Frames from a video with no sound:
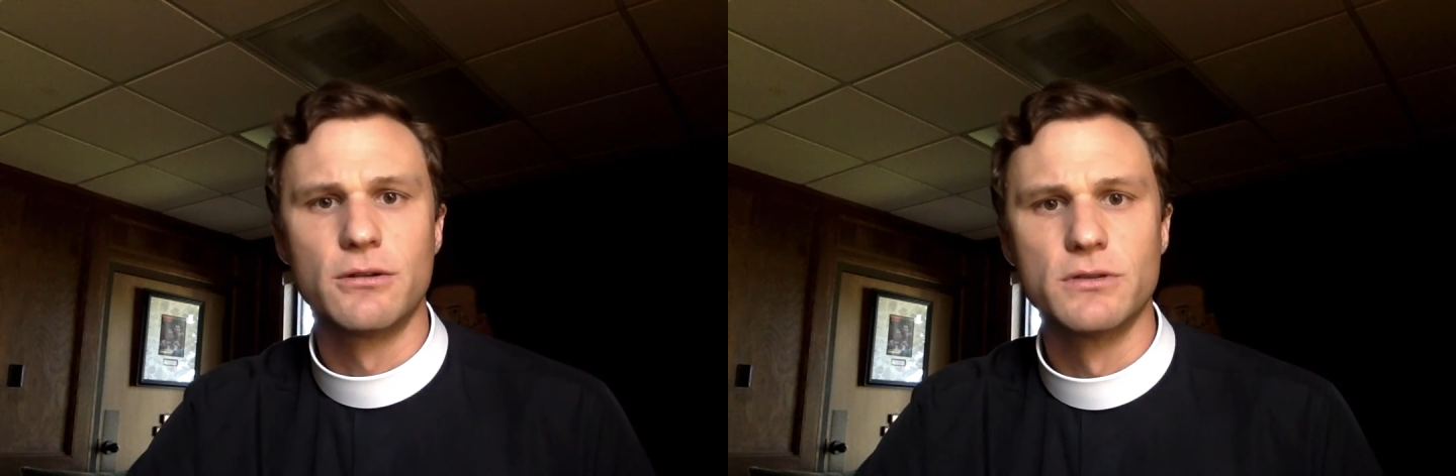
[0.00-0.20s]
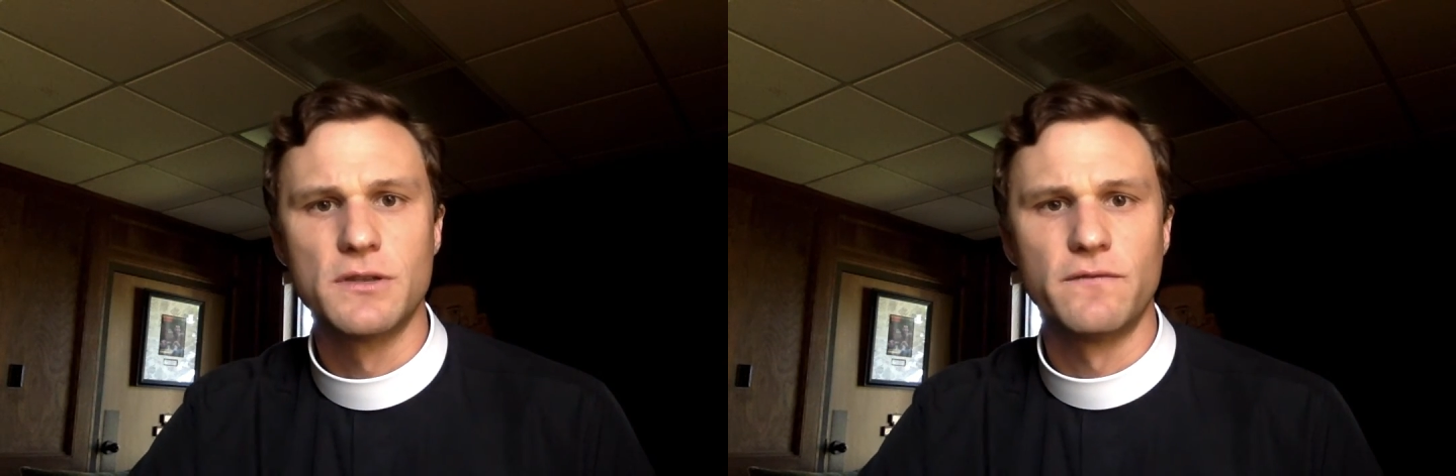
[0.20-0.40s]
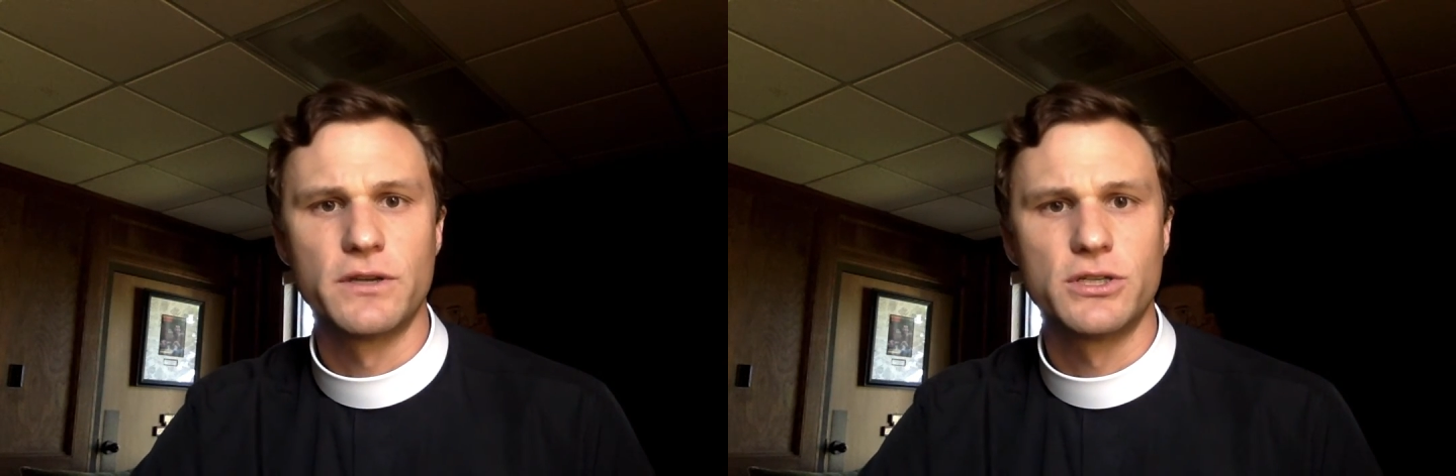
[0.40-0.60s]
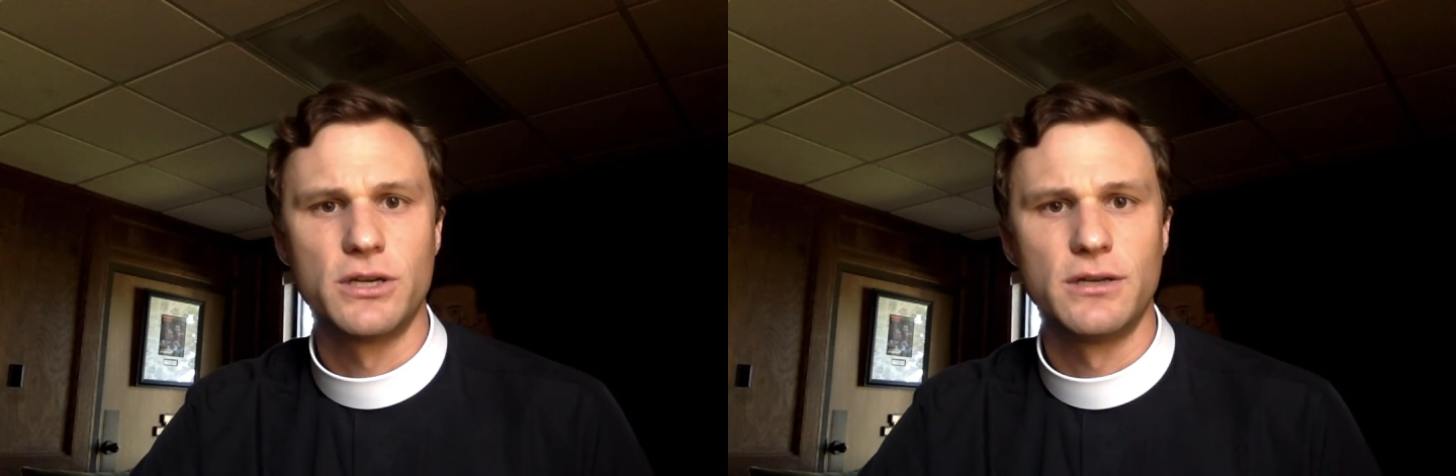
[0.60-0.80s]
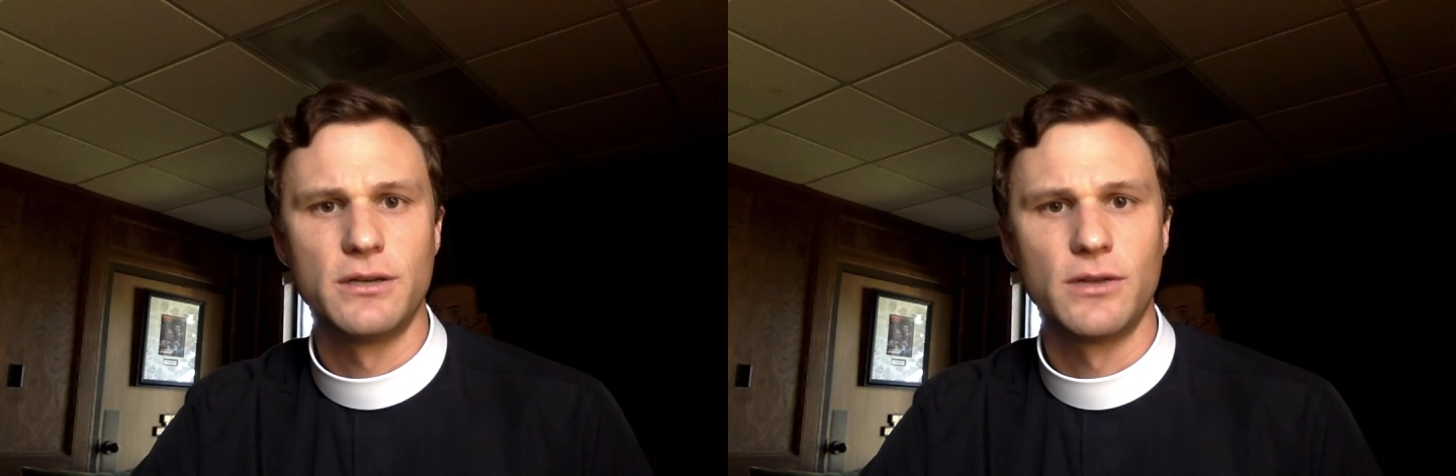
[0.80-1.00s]

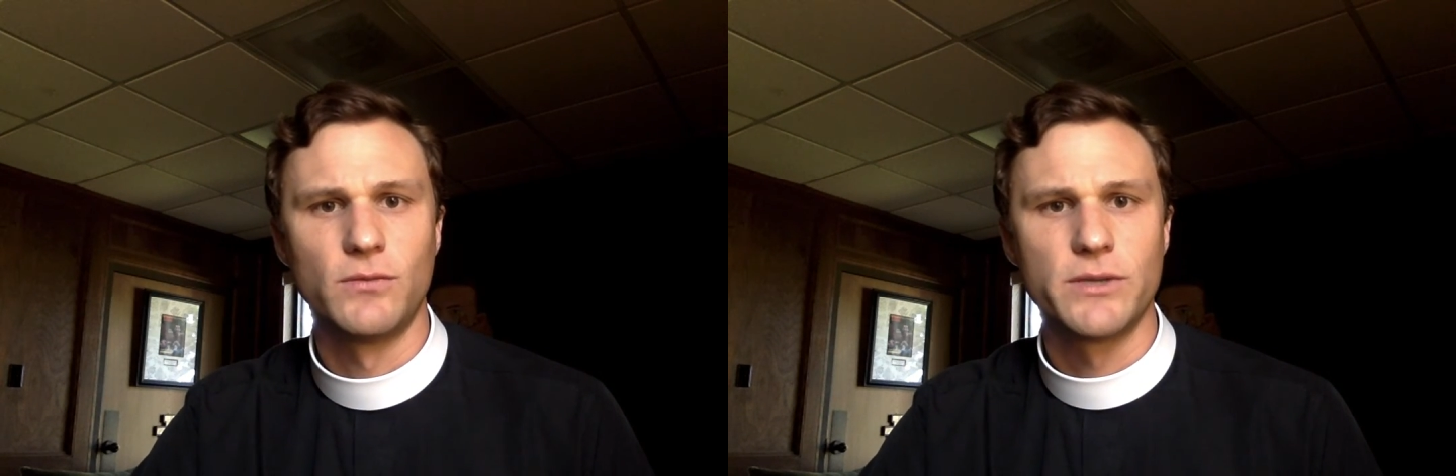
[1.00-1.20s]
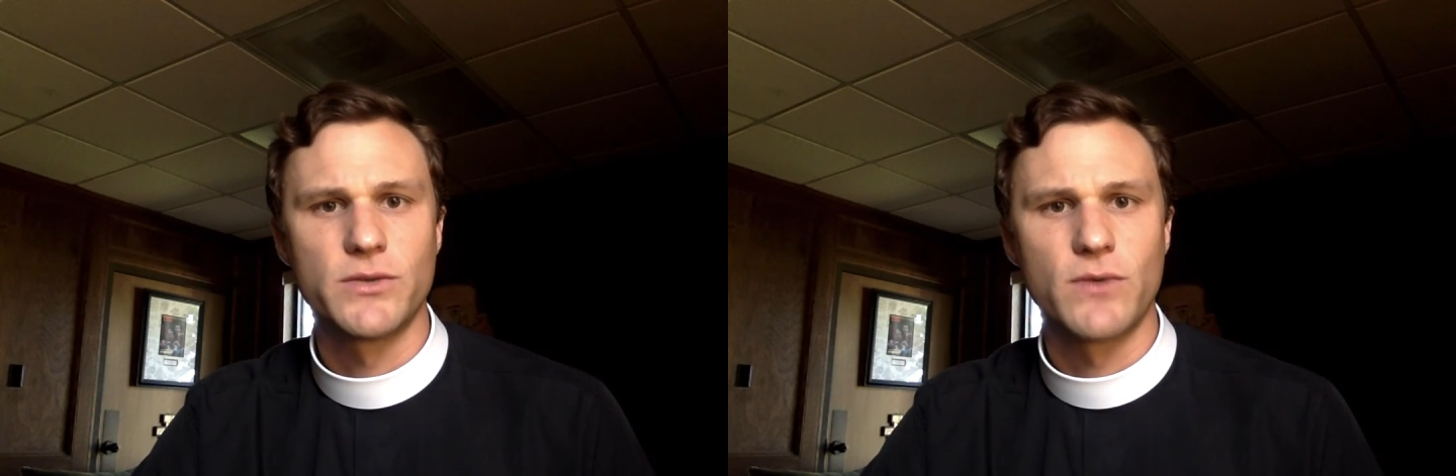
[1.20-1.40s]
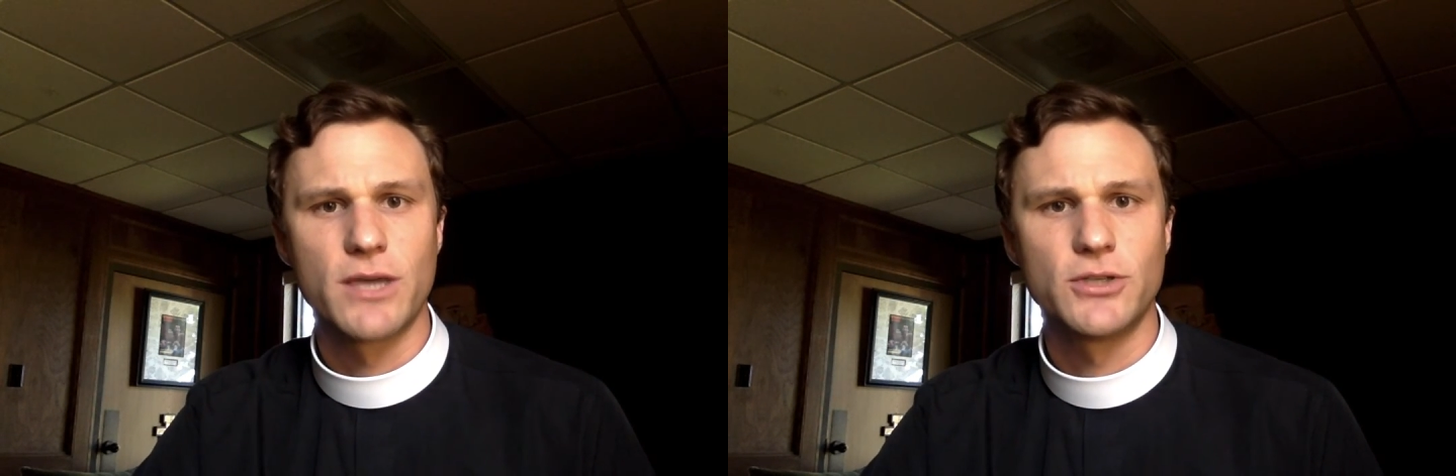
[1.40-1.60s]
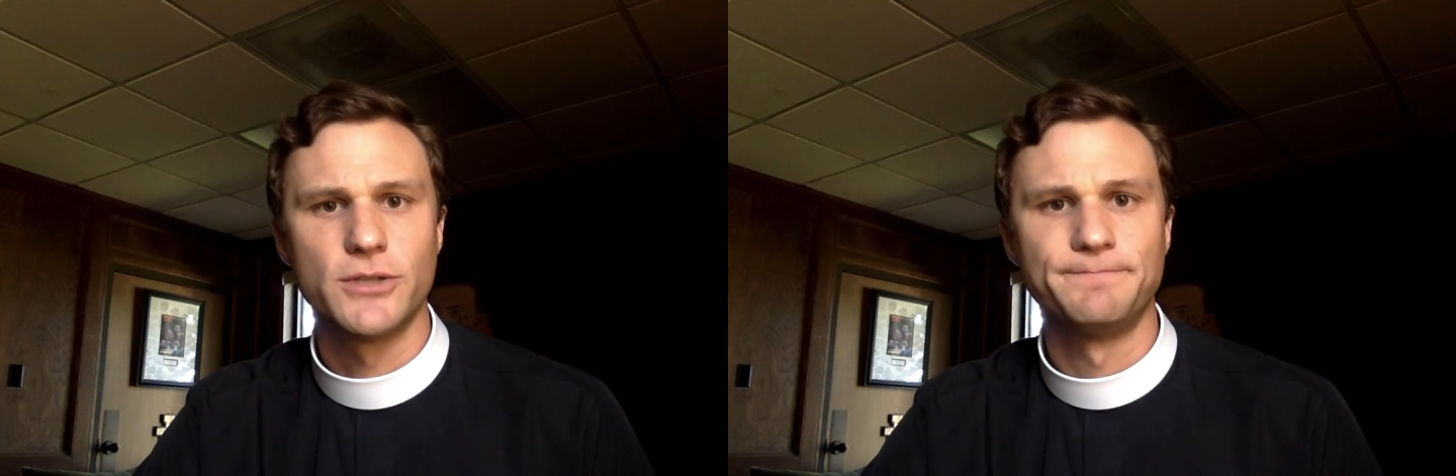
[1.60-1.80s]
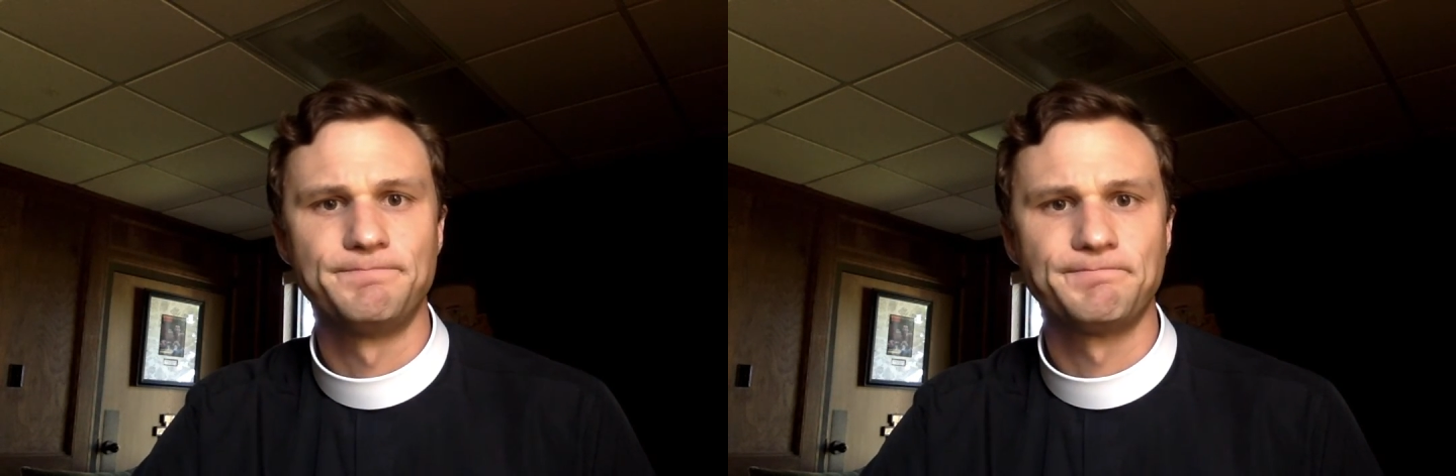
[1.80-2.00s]
crucifixion and
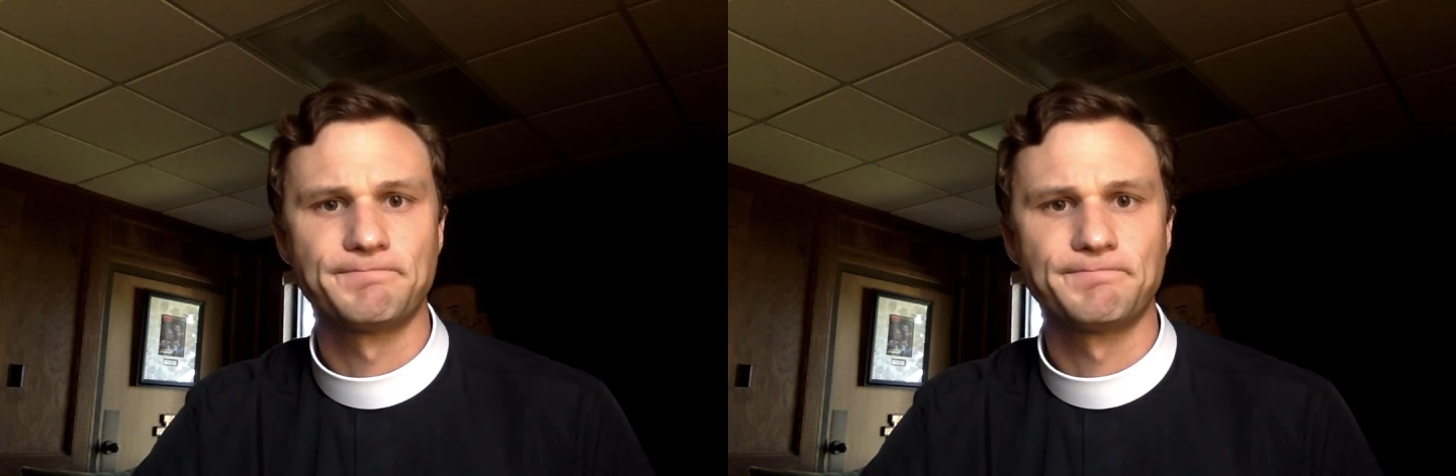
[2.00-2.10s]
resurrection.